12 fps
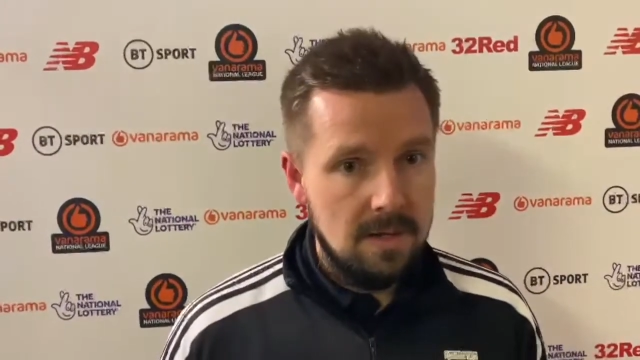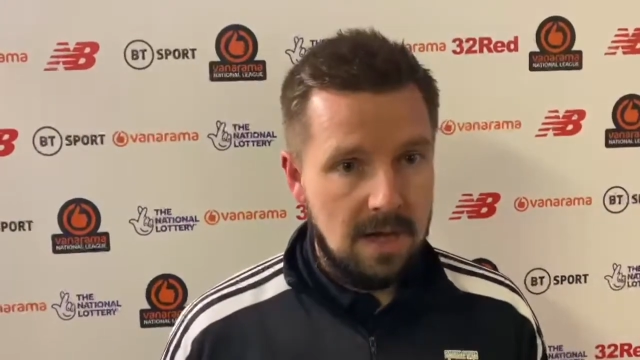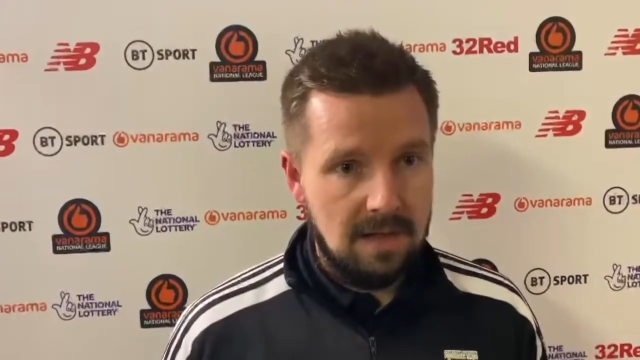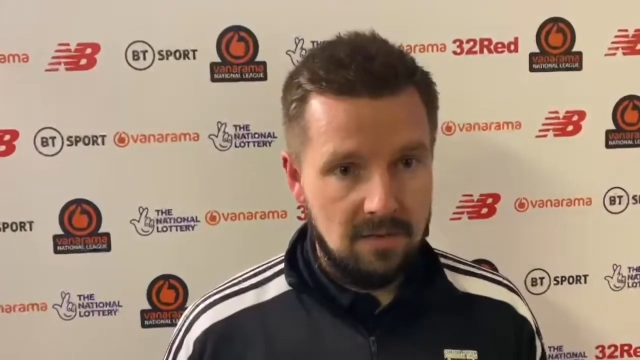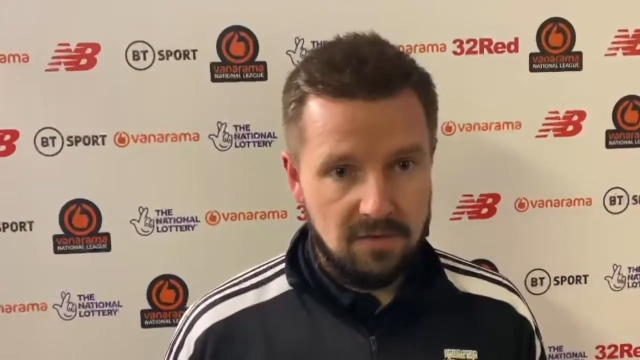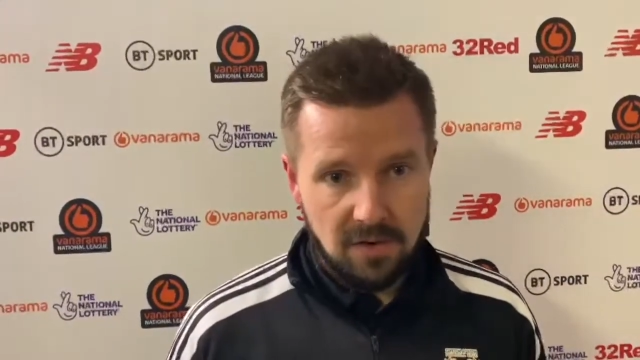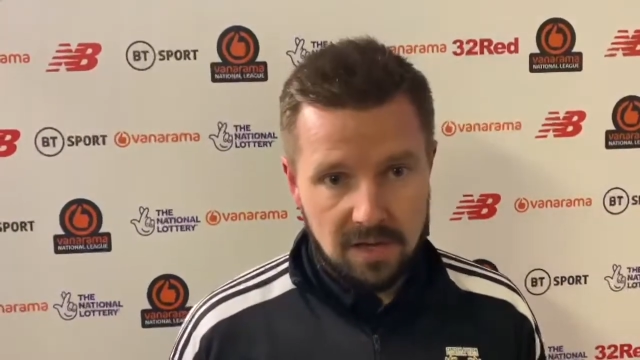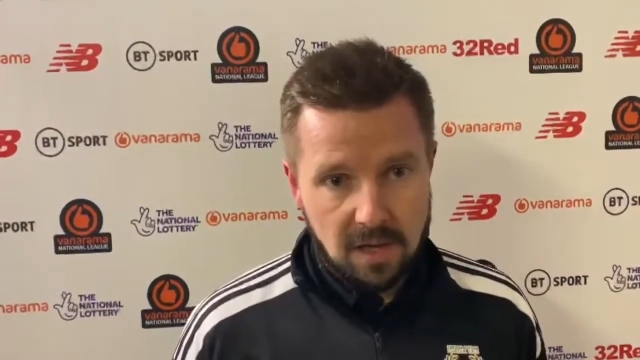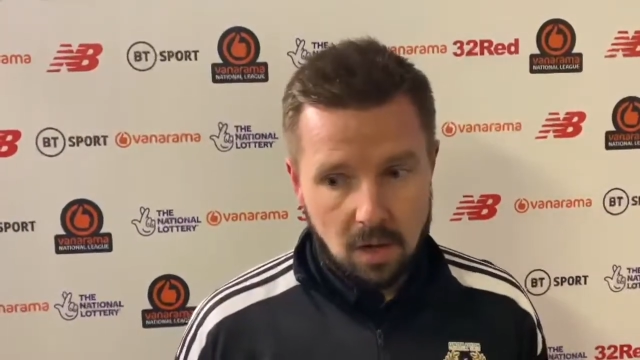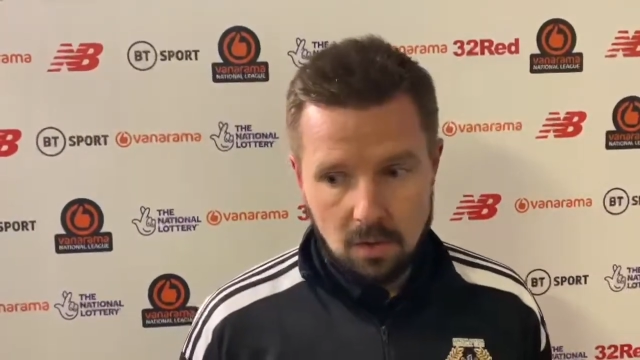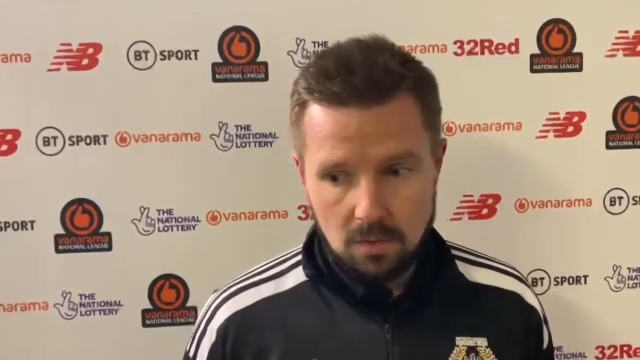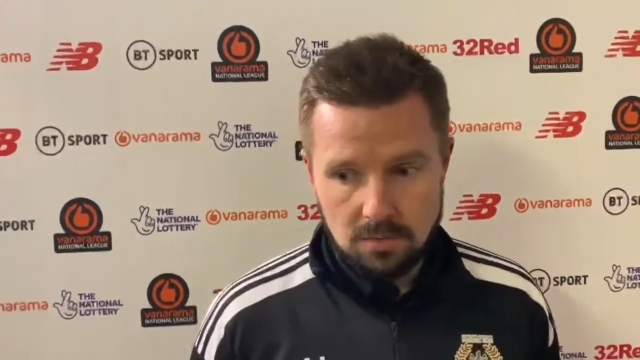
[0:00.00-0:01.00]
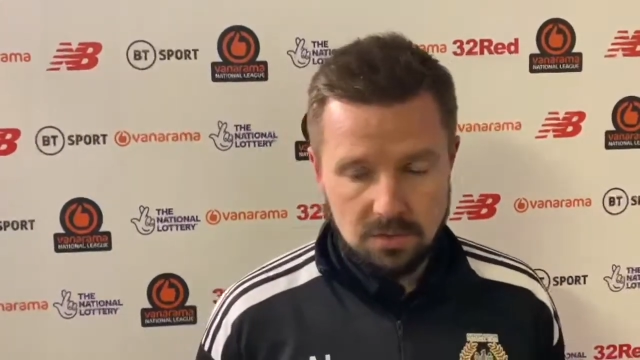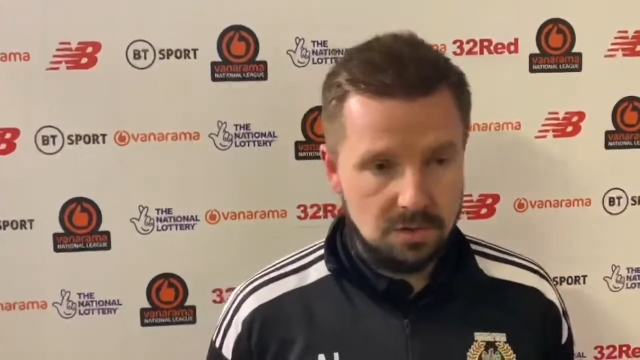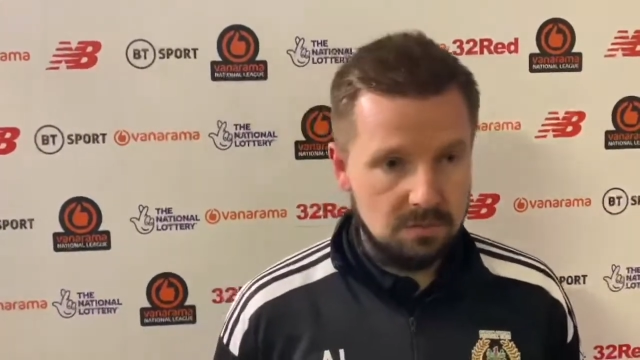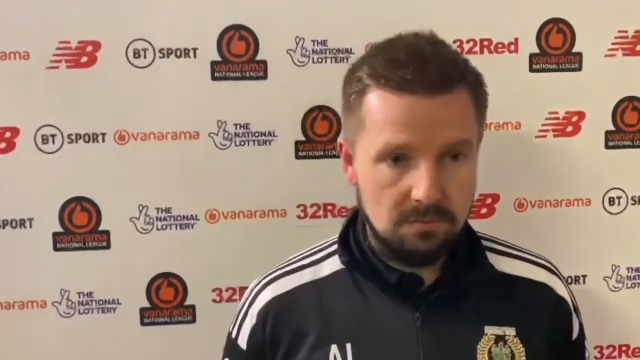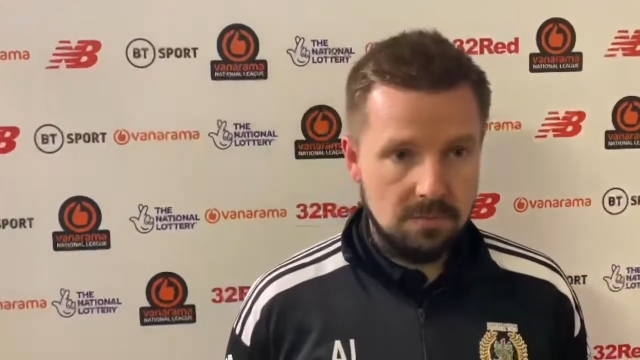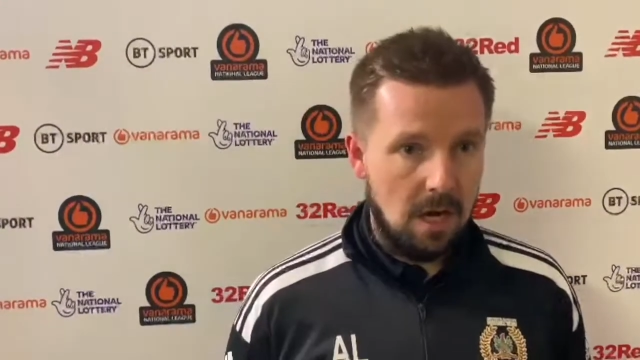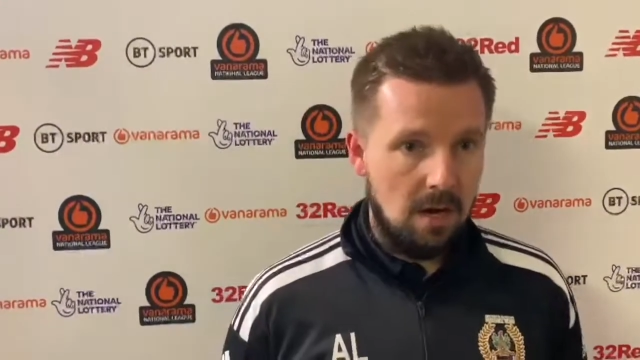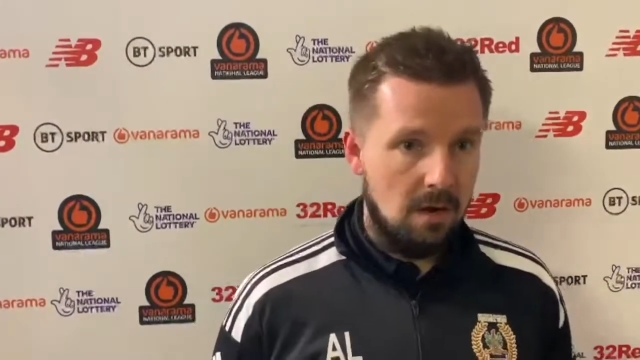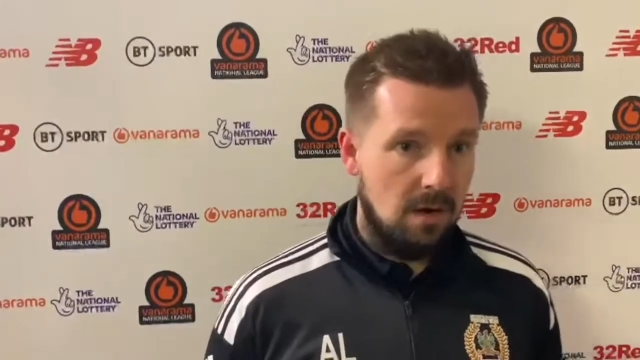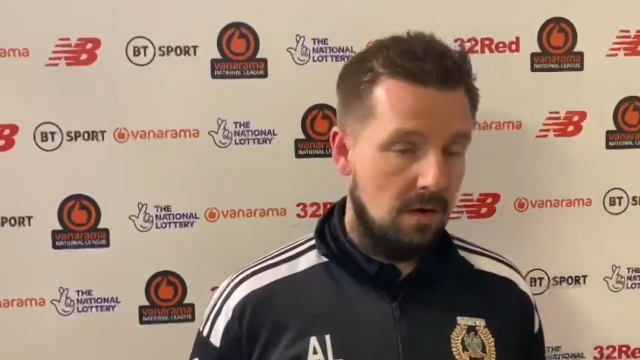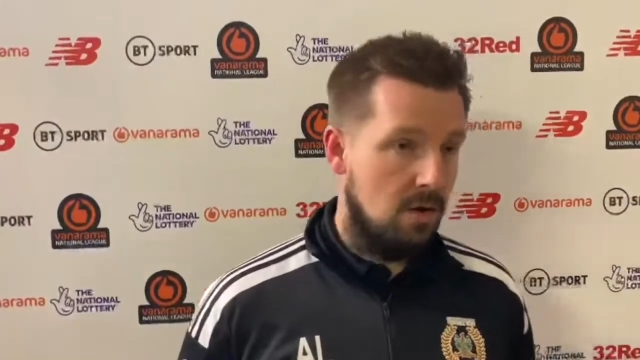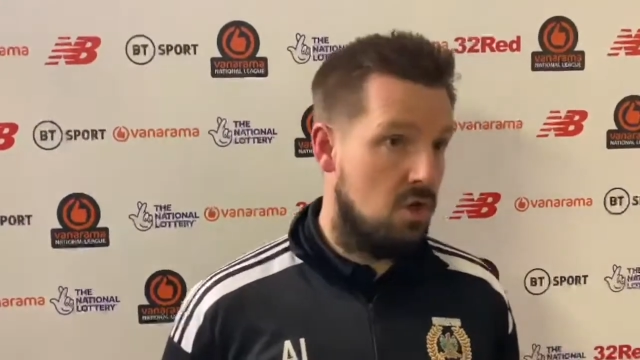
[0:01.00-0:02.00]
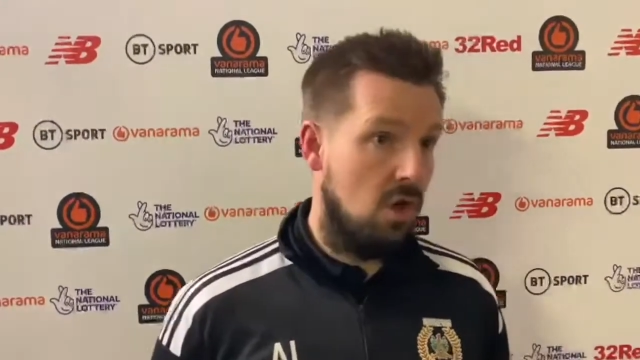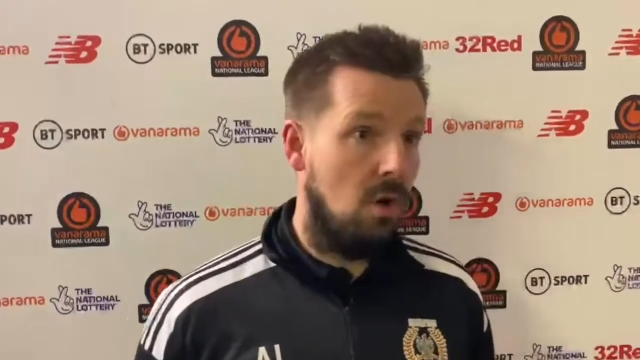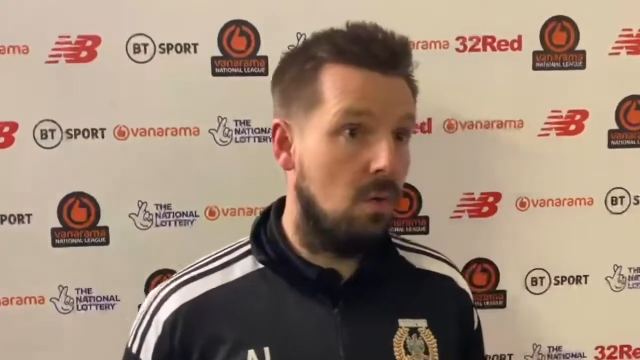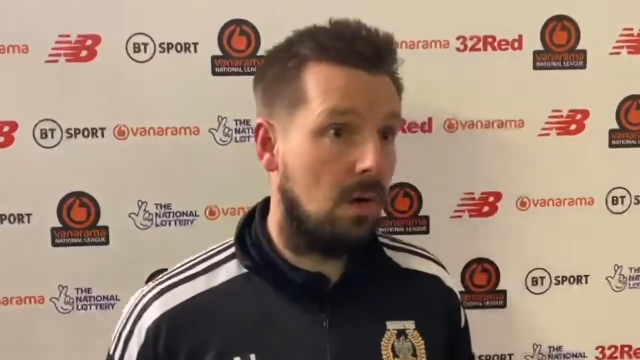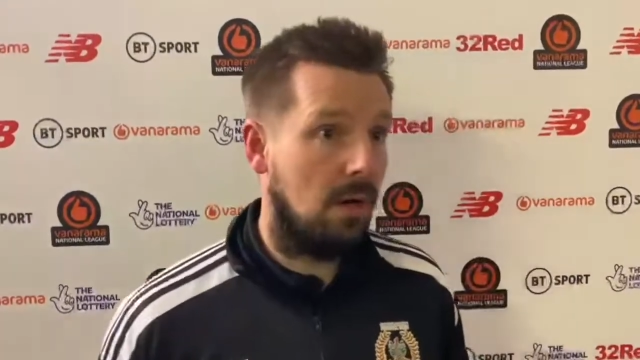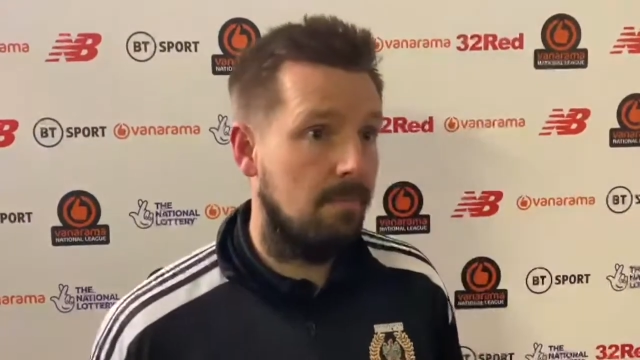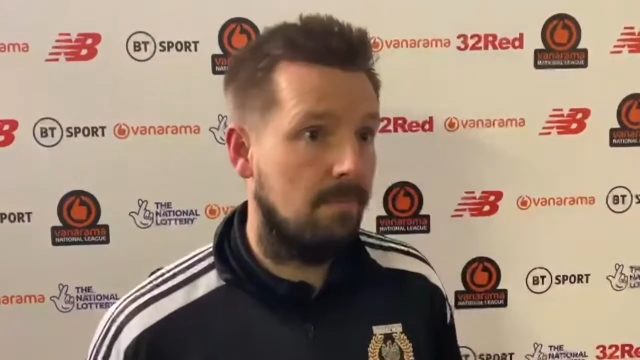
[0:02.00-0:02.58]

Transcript: And the 3 goals are a joke.